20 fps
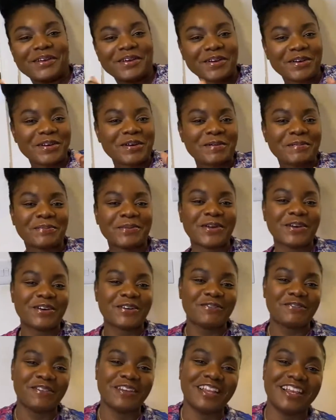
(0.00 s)
hope you're
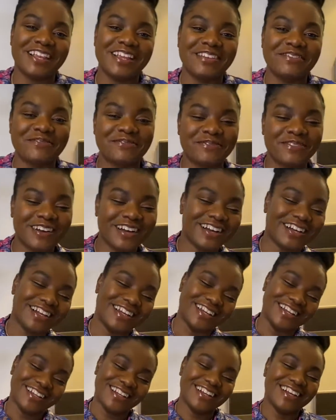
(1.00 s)
feeling
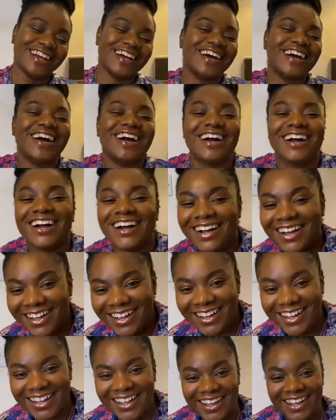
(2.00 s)
fine.
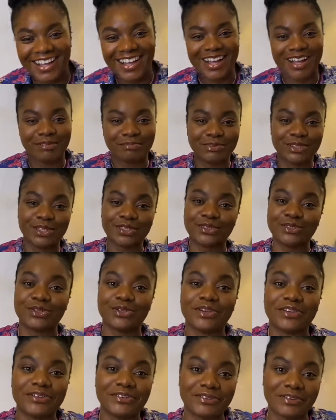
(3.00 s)
I'm just
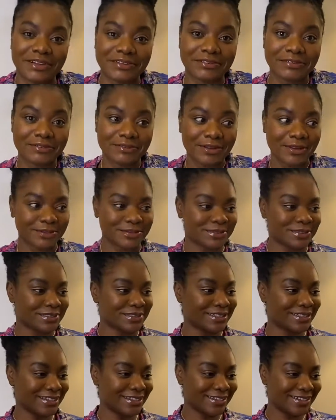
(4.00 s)
joking, no, I don't know how to
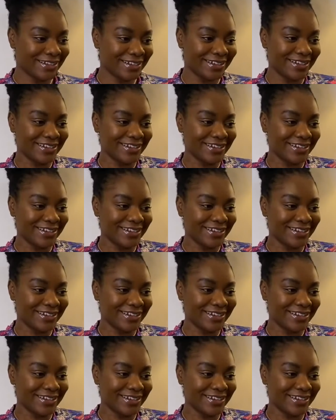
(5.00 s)
sing.